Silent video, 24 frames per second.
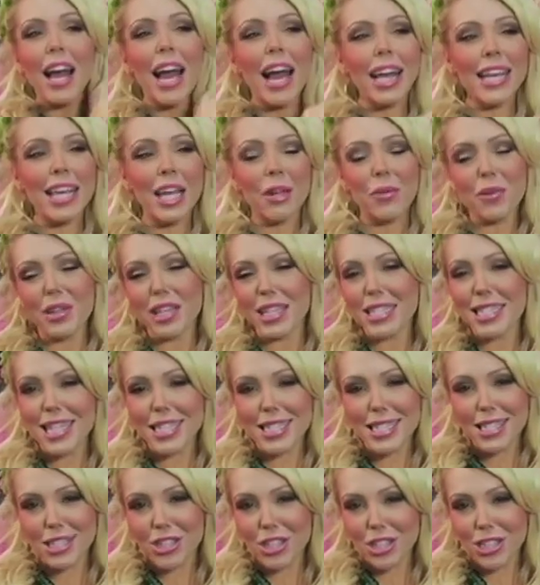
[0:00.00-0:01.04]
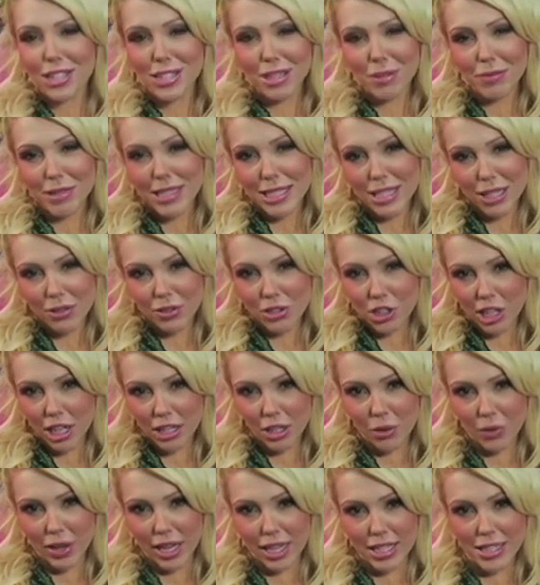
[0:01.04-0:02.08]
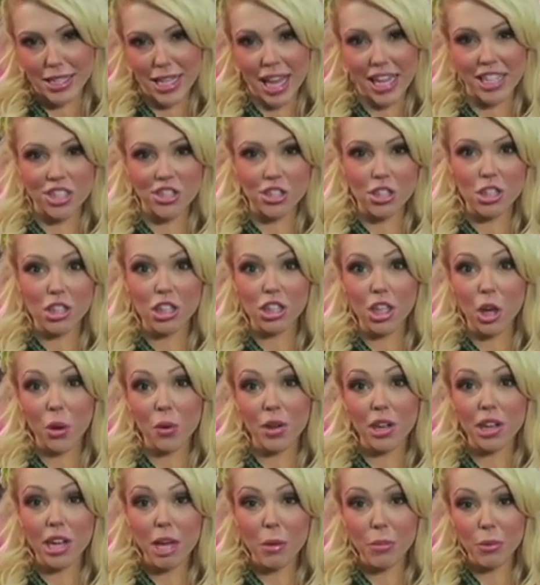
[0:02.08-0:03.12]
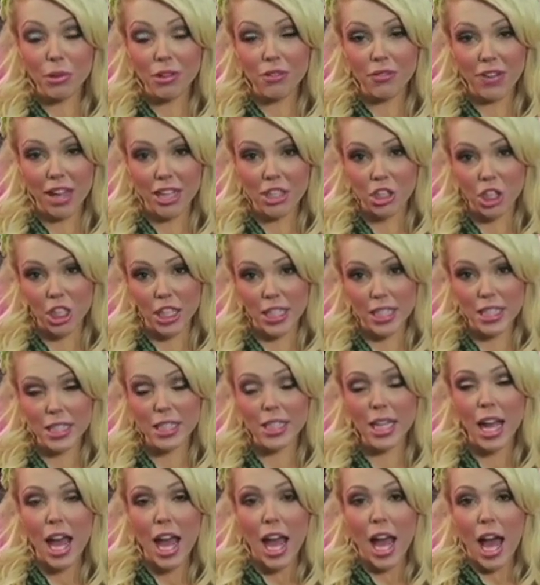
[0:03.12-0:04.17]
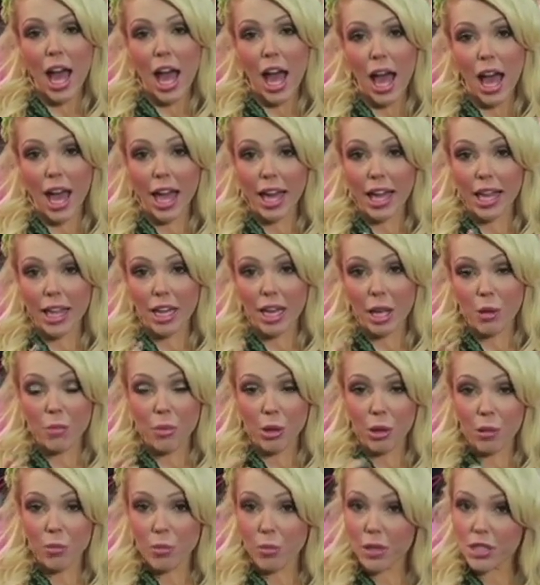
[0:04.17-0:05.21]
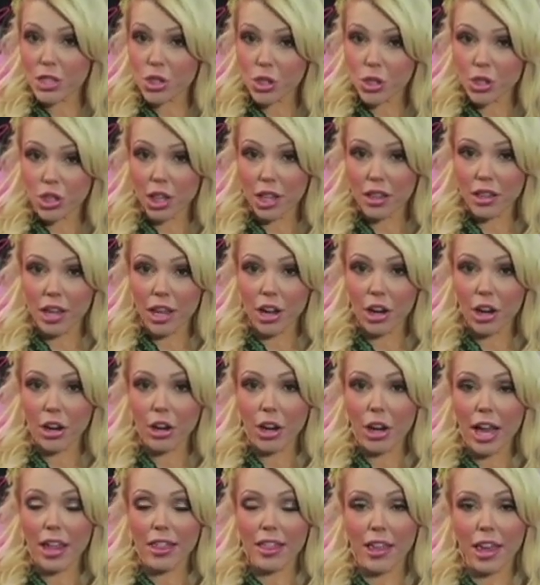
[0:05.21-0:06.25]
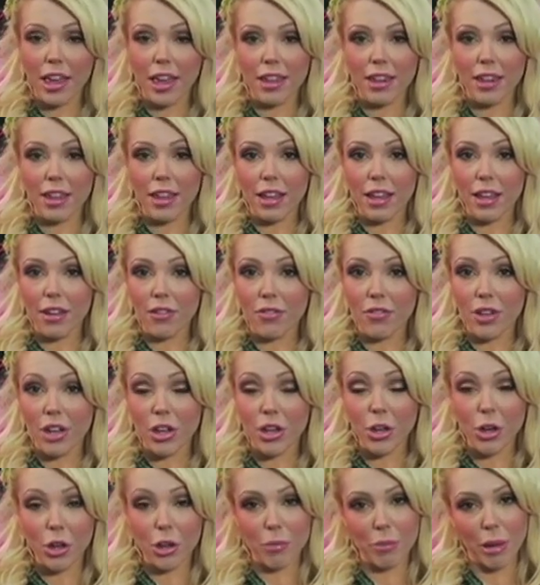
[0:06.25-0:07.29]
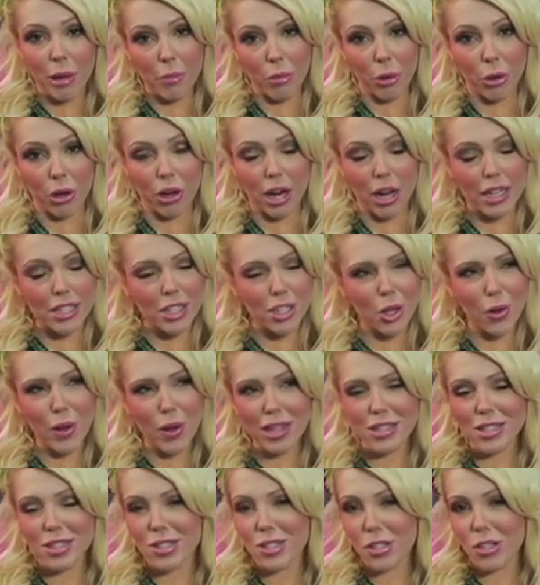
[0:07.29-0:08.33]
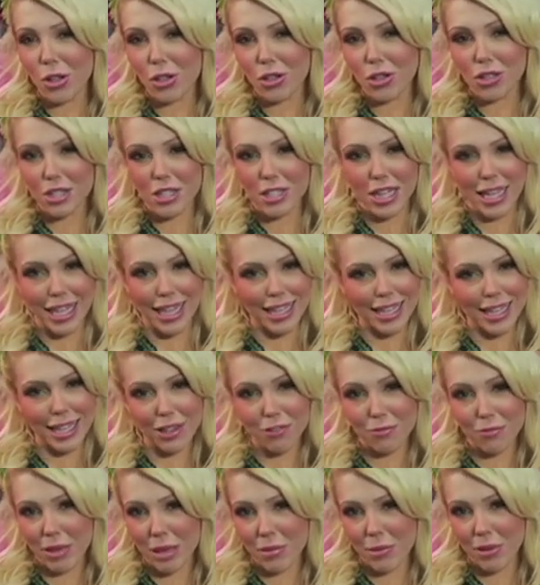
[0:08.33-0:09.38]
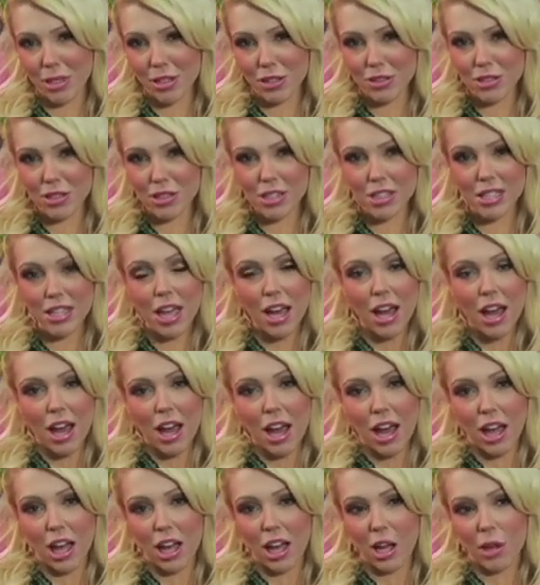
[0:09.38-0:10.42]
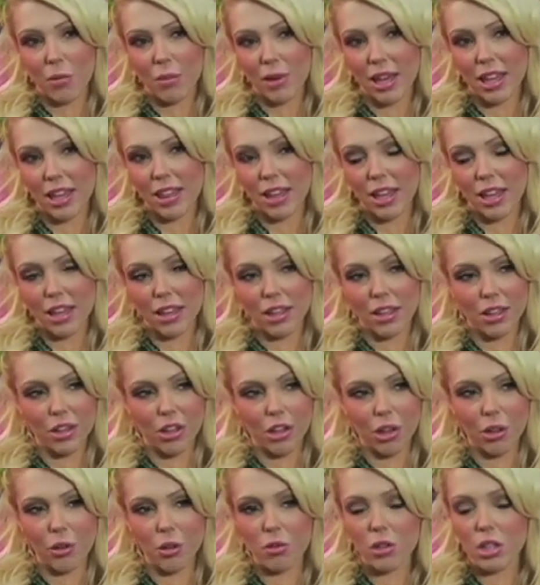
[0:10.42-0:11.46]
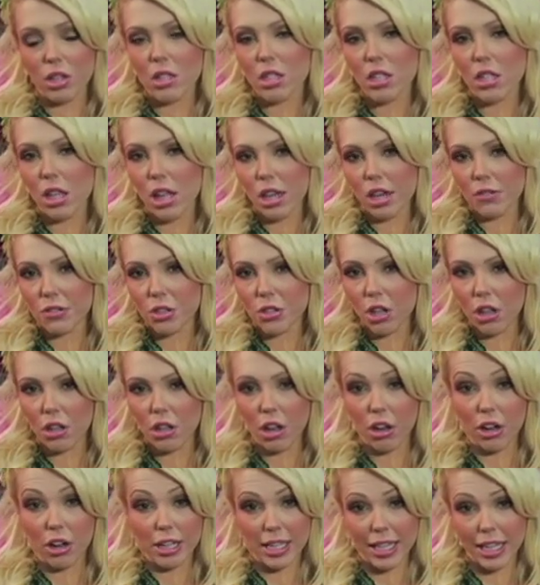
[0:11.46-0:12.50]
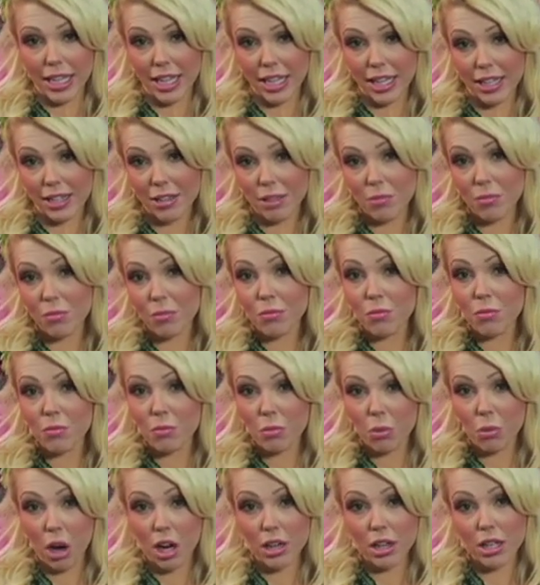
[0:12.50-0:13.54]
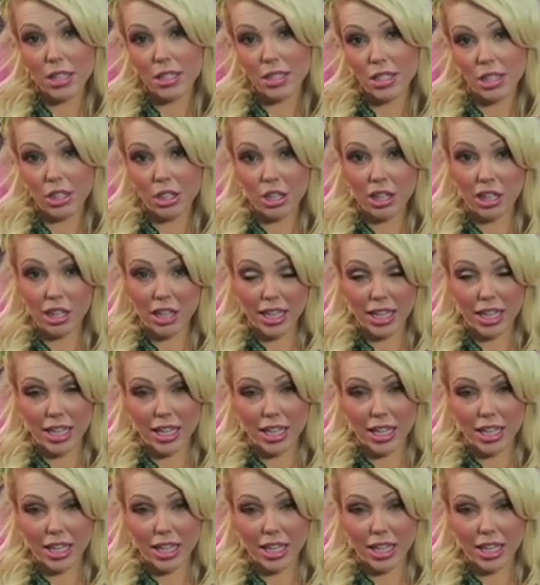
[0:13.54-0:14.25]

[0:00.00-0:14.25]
I can't really taste the cheese on my sandwich anyways. I just load it up with veggies, and I put mustard on there, and then the vinegar and pepper. I don't add salt to any of my meals. I think, you know, there's a lot of salt already in products that you're gonna